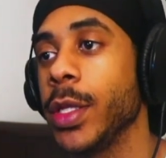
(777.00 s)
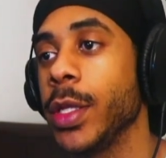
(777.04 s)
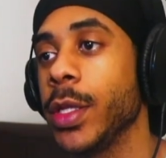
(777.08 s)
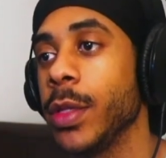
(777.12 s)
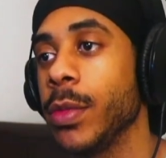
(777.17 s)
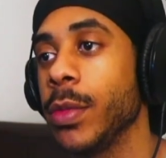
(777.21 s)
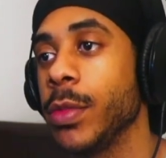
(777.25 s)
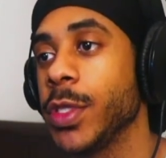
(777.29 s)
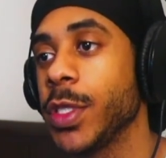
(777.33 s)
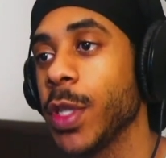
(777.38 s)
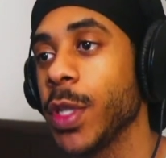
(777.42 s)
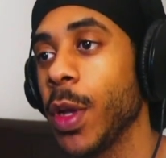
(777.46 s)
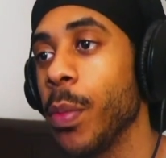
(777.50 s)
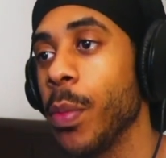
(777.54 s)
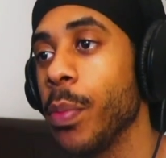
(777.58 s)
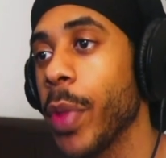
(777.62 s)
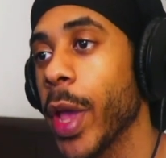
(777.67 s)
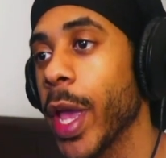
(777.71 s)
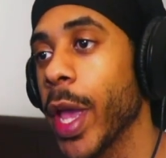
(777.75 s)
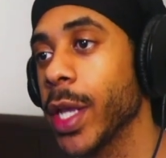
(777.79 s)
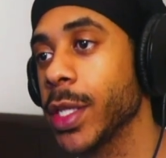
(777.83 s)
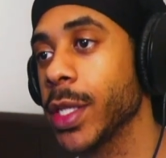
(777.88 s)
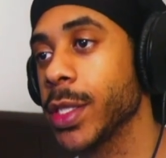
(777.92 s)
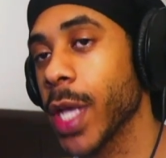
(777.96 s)
Some
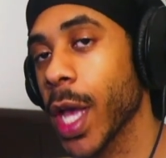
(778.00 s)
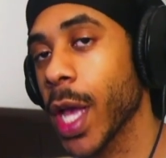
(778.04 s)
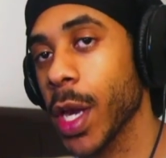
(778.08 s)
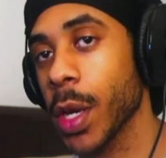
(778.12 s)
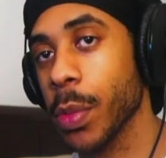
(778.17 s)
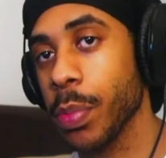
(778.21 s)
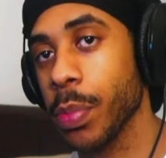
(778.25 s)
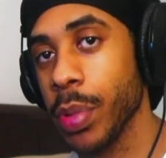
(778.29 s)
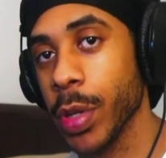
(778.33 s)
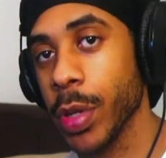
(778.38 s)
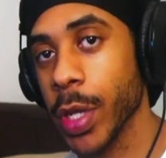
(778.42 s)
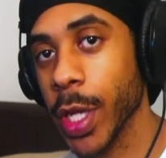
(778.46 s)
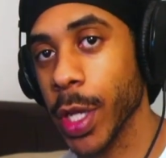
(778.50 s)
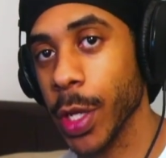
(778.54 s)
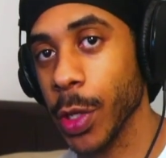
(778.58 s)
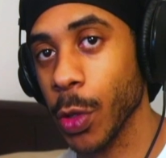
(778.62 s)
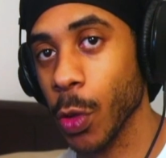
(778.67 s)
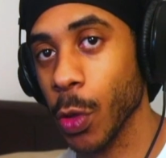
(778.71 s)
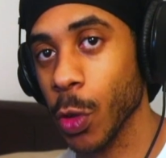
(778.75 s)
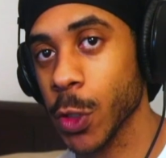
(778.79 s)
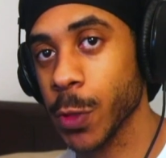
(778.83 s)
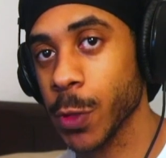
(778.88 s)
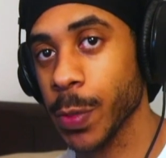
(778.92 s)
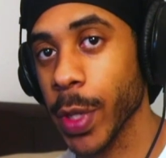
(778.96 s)
banks gotta put
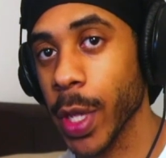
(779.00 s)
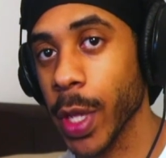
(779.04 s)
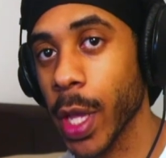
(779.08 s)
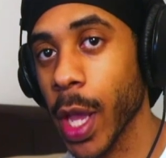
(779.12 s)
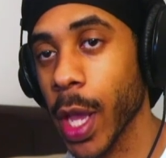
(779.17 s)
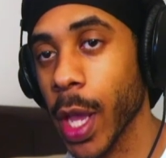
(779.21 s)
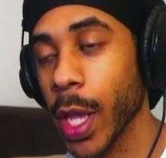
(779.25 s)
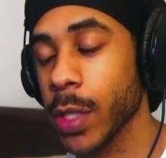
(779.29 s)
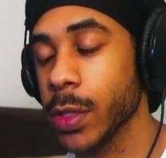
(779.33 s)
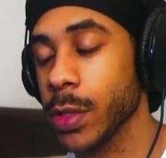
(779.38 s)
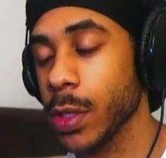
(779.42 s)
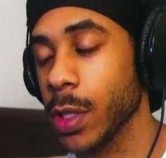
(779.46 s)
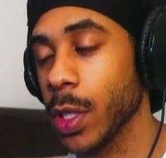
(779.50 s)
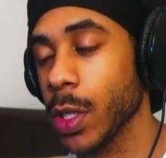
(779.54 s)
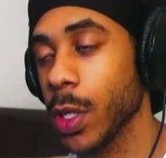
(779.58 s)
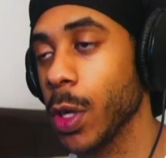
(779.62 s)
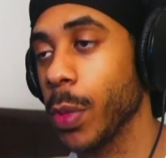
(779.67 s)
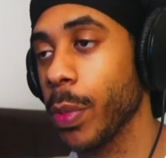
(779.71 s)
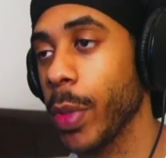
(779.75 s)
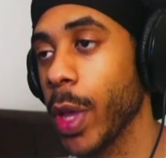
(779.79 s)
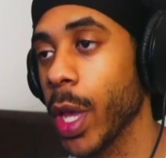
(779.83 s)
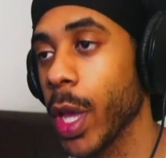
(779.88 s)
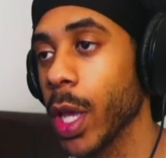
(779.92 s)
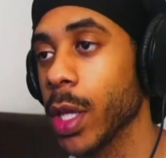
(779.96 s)
endorsement cancel on the
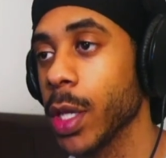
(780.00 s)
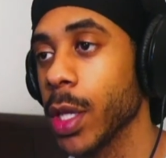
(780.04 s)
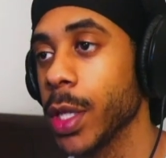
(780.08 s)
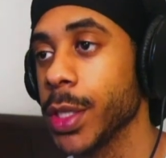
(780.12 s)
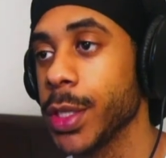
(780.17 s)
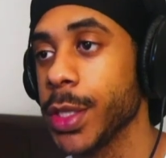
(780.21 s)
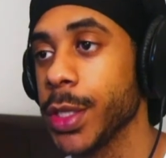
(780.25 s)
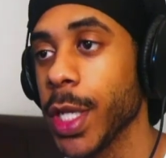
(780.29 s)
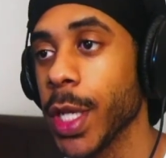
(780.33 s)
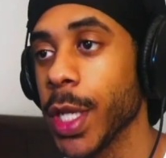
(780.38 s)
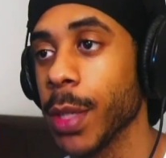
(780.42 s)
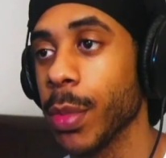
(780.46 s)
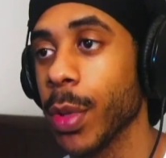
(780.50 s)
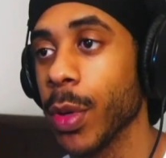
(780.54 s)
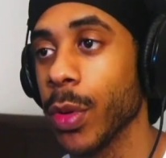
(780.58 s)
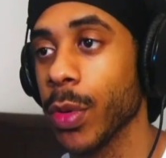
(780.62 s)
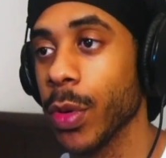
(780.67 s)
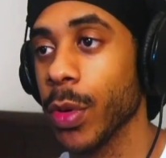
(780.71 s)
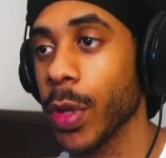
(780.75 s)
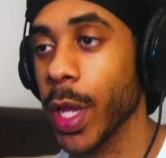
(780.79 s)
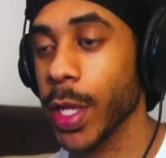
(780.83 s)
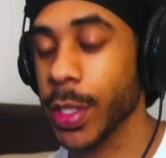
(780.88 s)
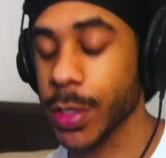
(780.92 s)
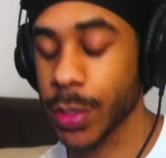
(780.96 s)
back of the check, bro.
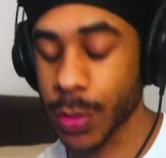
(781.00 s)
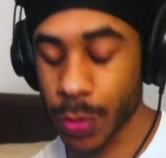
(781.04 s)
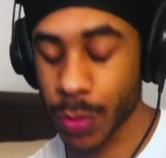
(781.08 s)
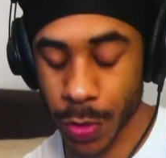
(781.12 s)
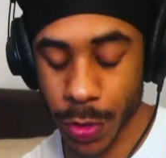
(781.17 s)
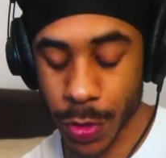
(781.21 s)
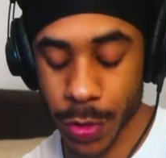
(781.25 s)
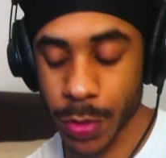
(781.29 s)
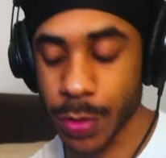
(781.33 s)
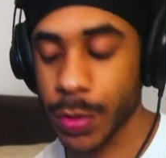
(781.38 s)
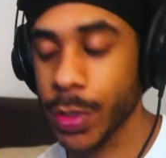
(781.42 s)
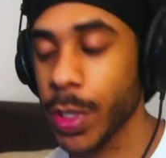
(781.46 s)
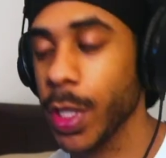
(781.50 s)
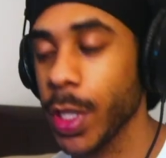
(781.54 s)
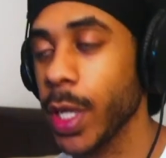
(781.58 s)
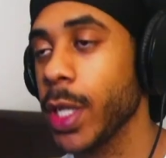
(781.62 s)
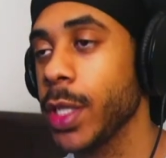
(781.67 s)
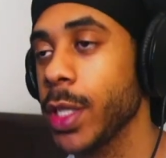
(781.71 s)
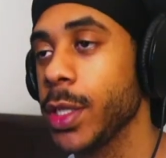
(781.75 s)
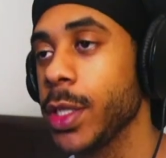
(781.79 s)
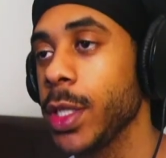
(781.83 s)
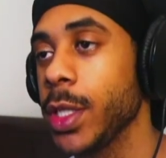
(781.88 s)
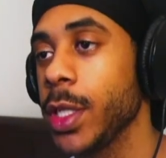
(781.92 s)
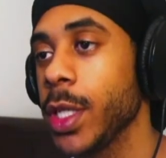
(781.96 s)
As soon as you see
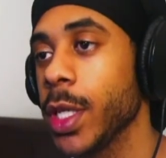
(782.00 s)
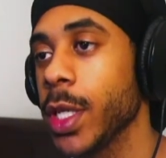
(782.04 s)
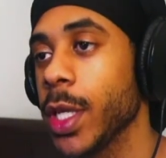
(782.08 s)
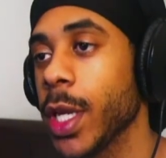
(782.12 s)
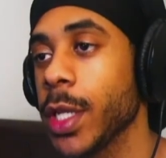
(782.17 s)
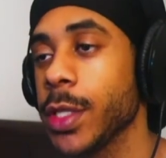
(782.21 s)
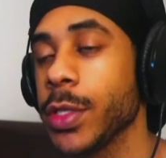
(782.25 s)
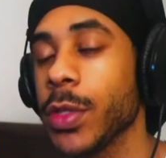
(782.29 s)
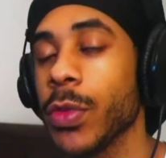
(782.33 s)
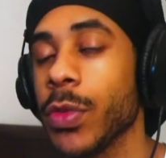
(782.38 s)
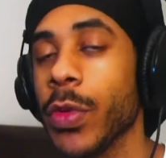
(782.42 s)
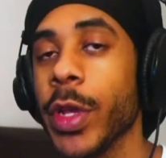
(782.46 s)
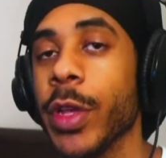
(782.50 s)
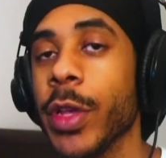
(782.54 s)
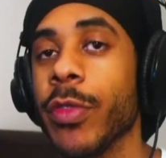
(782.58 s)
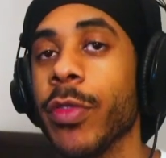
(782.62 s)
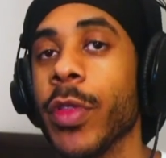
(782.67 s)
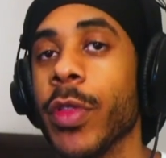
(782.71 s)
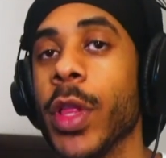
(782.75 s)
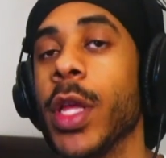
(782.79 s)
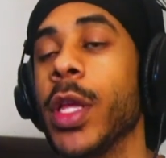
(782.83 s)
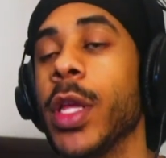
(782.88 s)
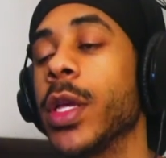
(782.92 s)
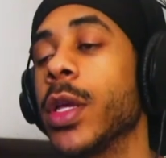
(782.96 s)
that shit, nigga, that's a red
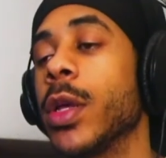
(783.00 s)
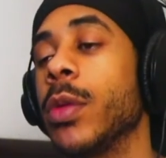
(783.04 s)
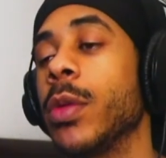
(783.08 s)
flag.